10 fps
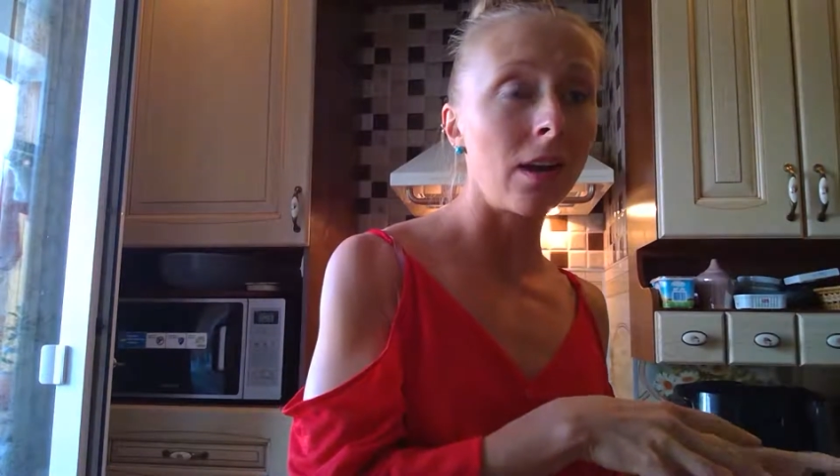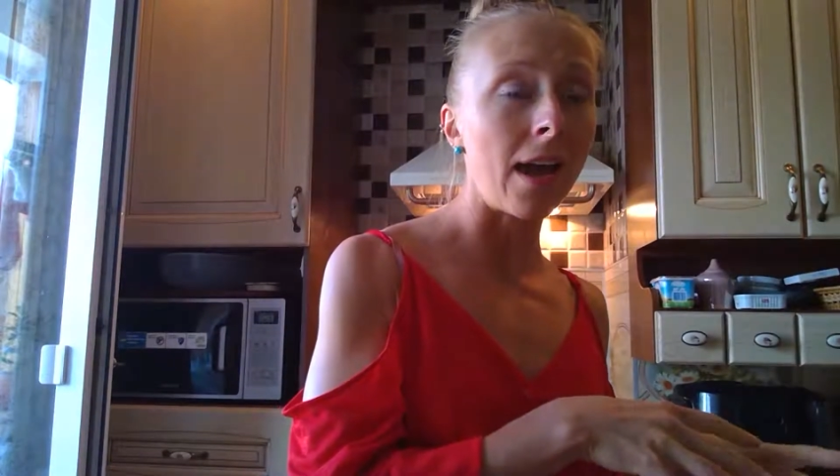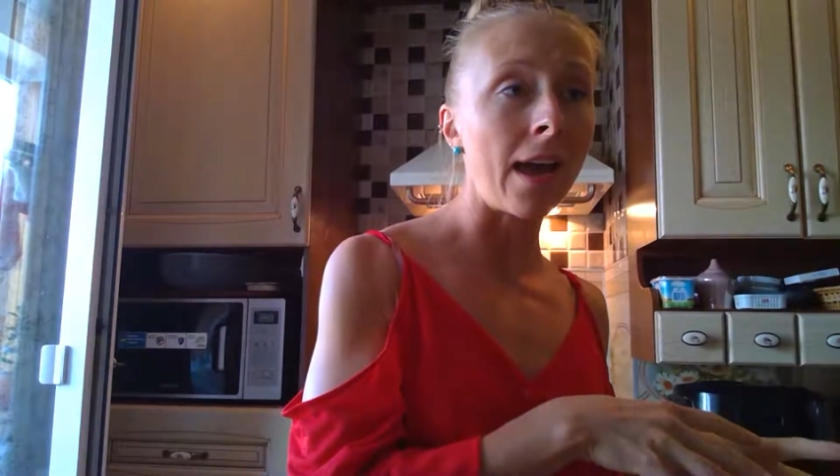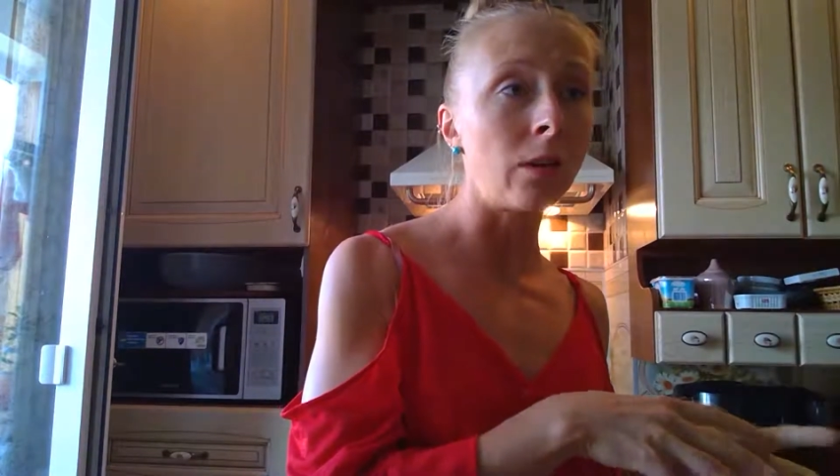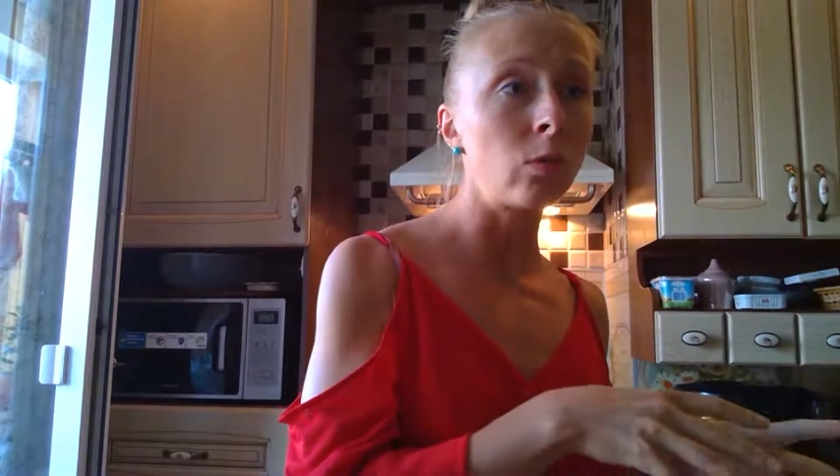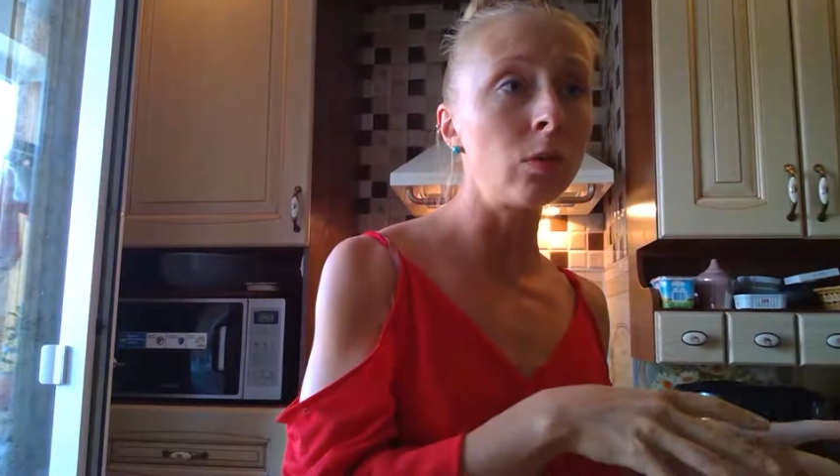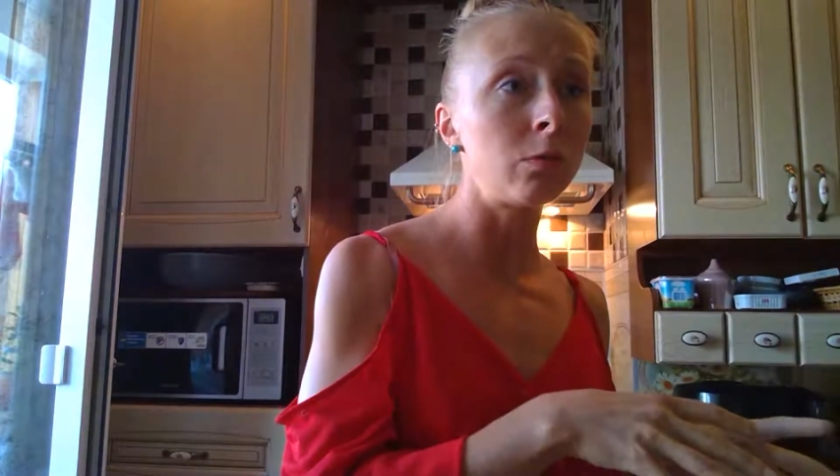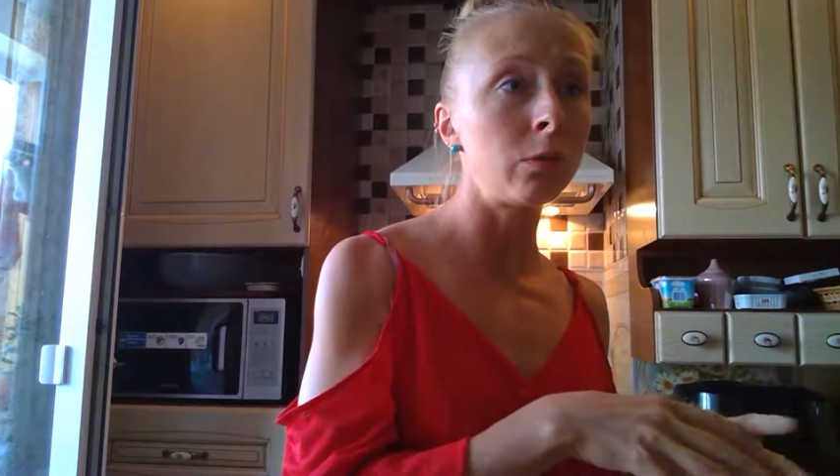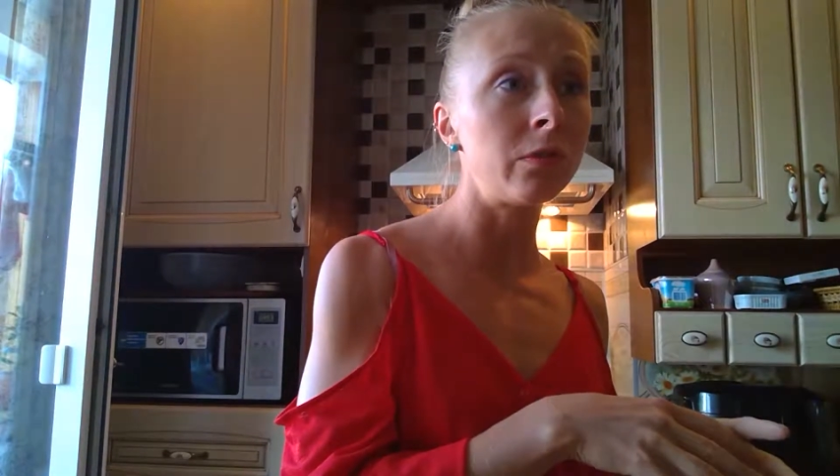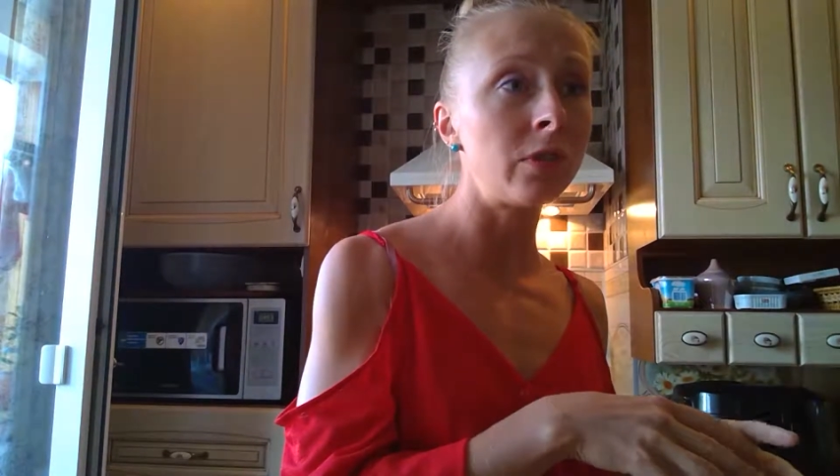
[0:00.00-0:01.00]
I cook
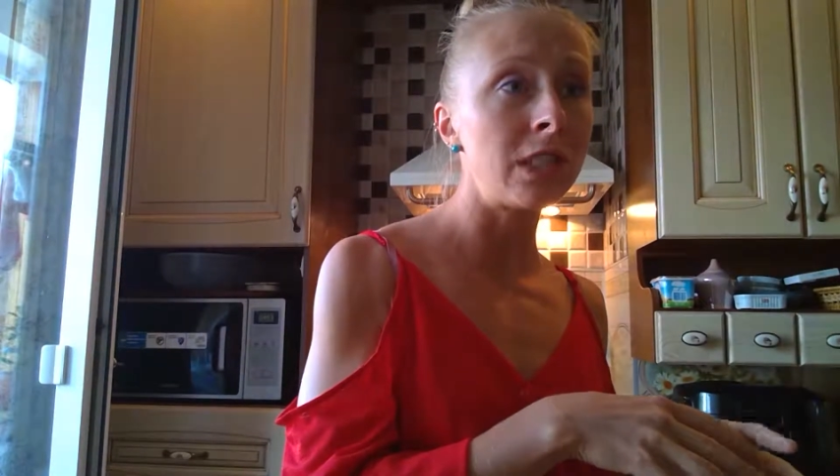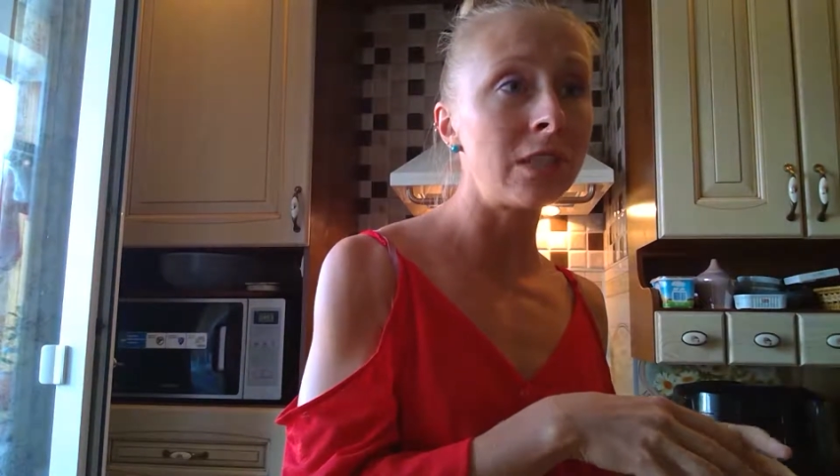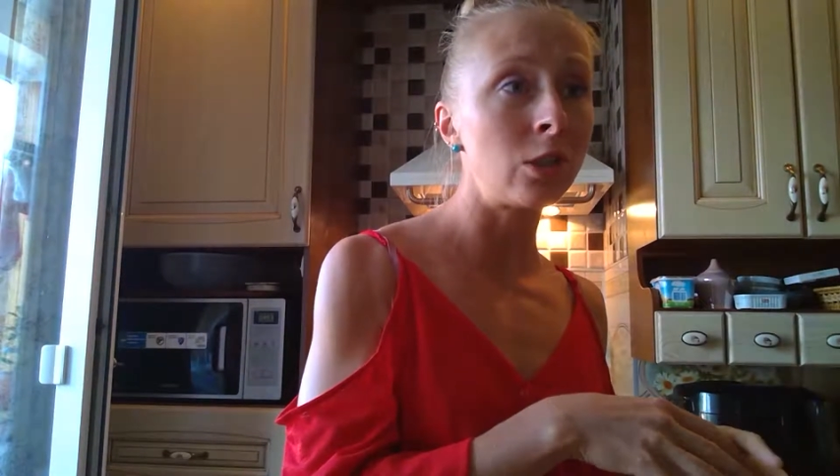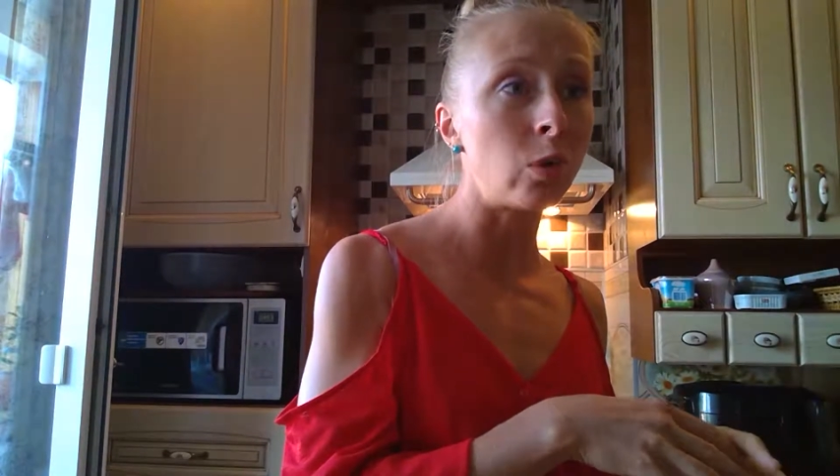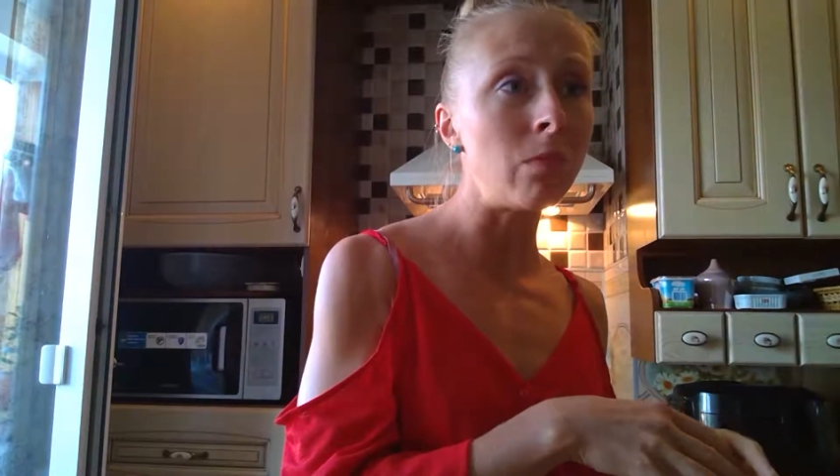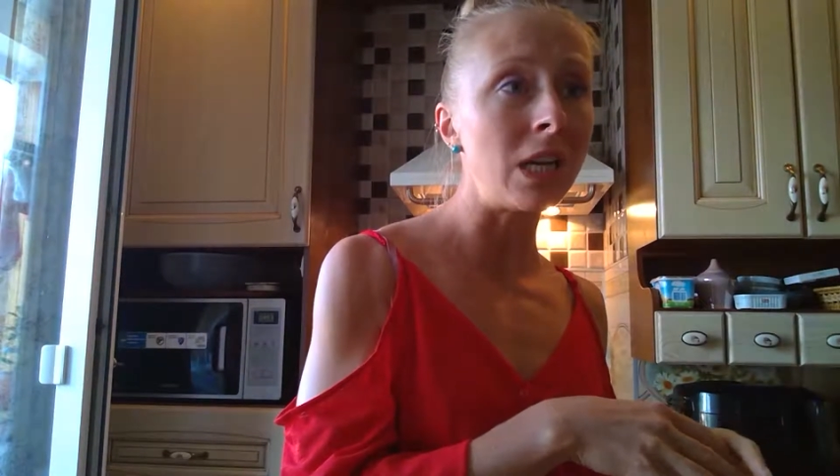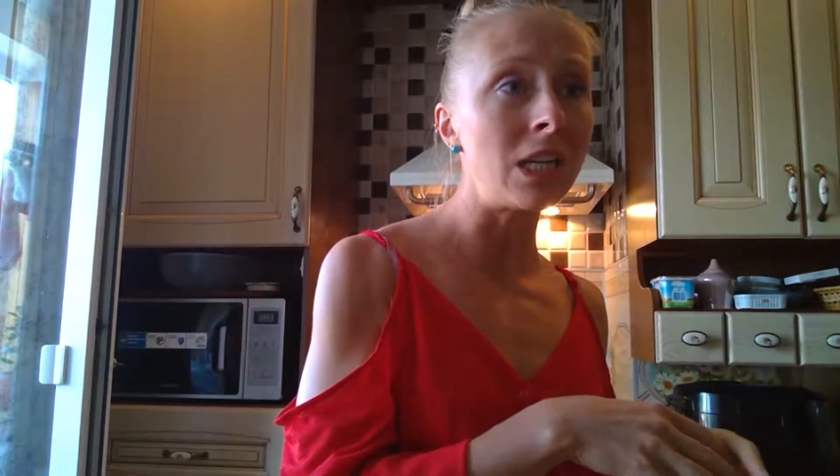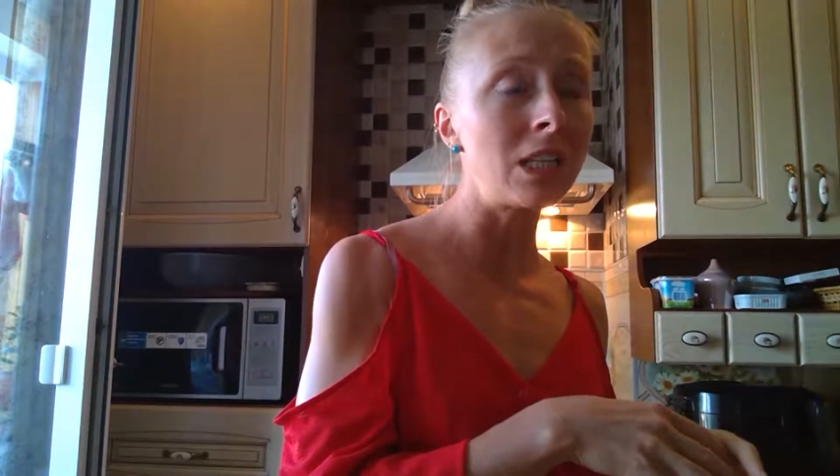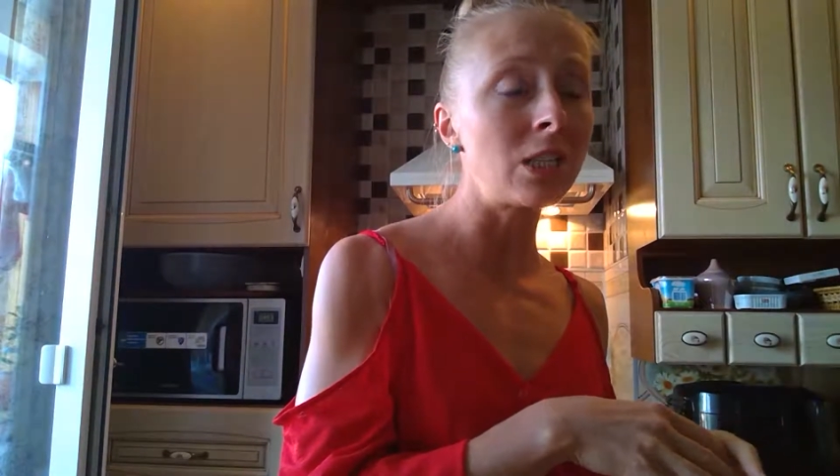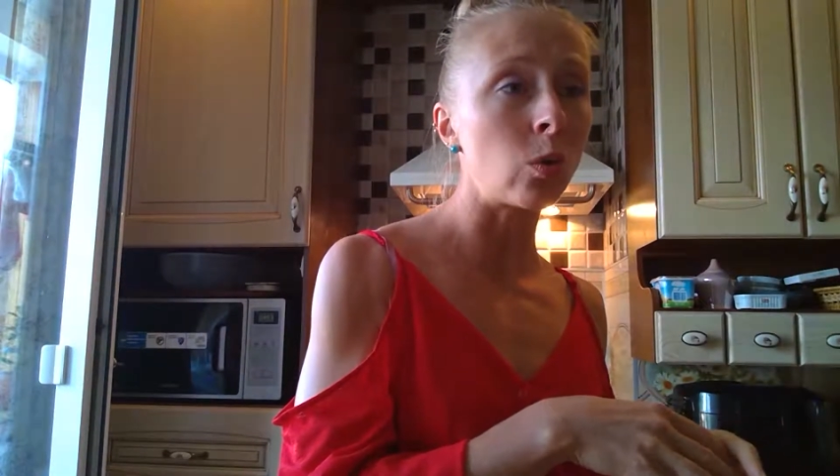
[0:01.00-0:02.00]
it for 15-20
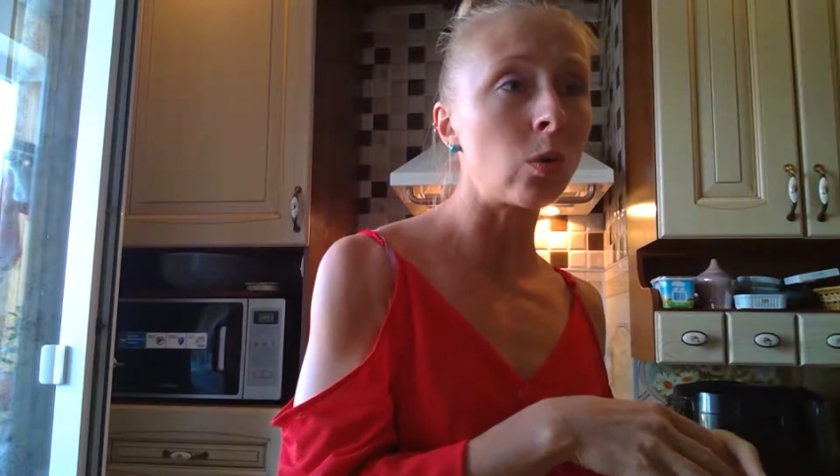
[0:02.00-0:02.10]
minutes